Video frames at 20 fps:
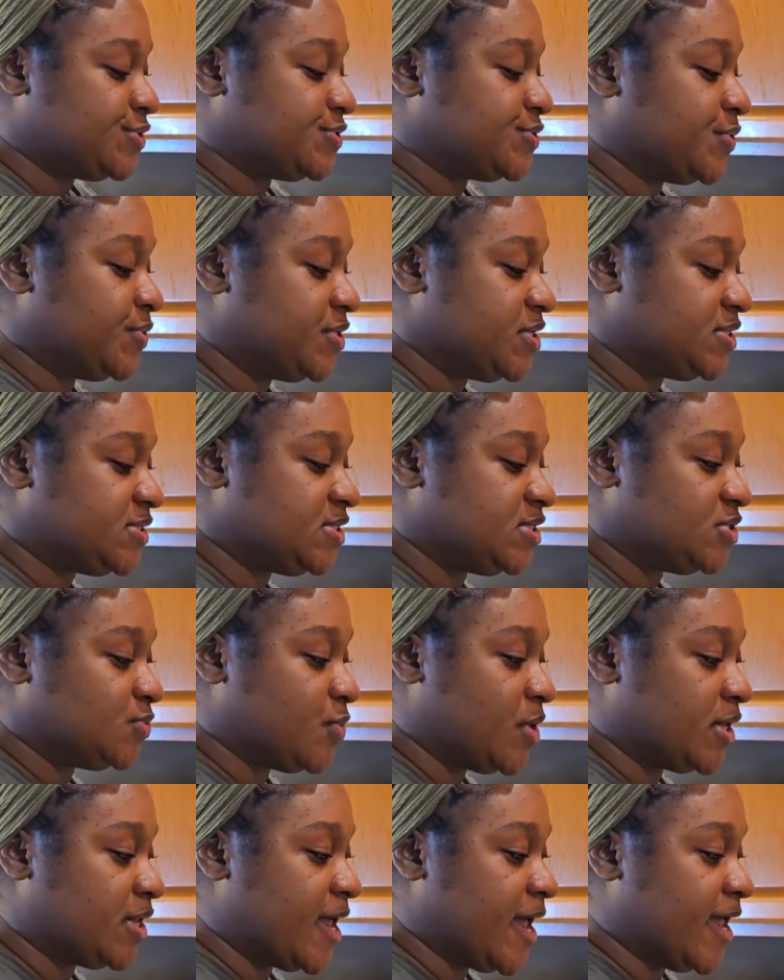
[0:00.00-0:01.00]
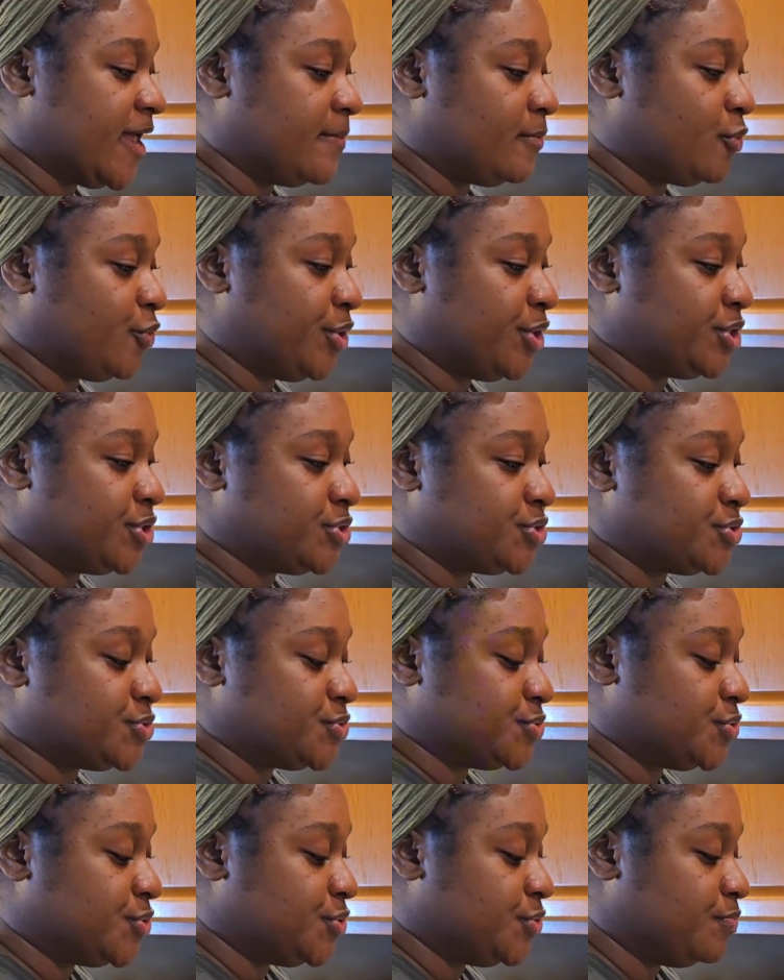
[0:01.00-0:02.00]
So this is what I am going
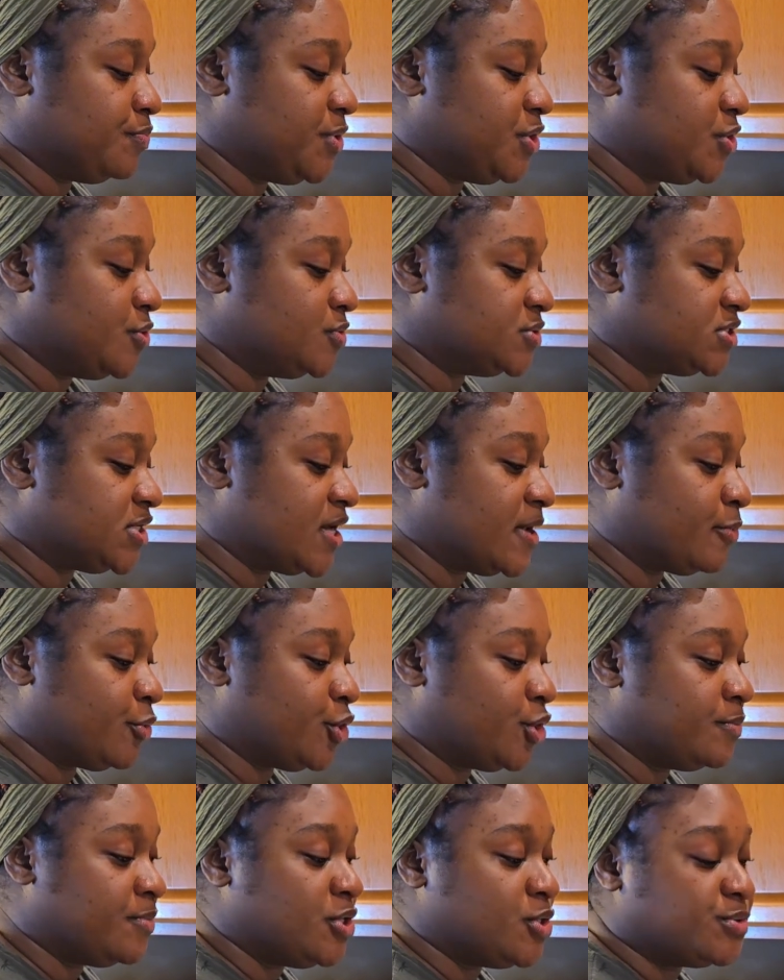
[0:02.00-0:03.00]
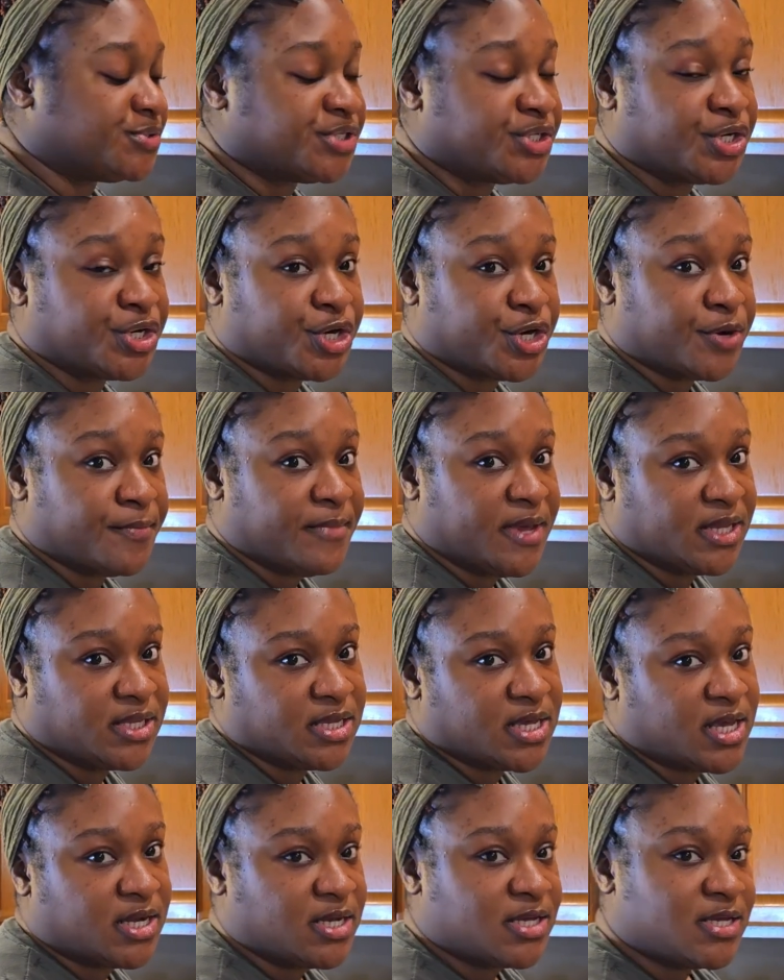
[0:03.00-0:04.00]
to be using. I'm going to be using her
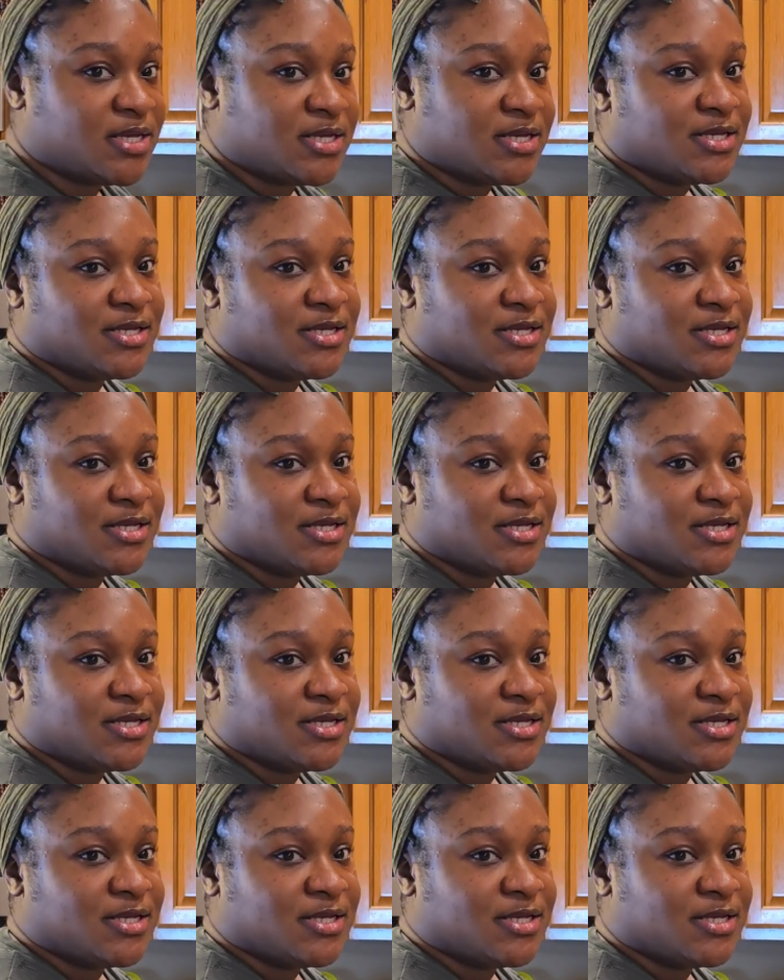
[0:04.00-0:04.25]
method.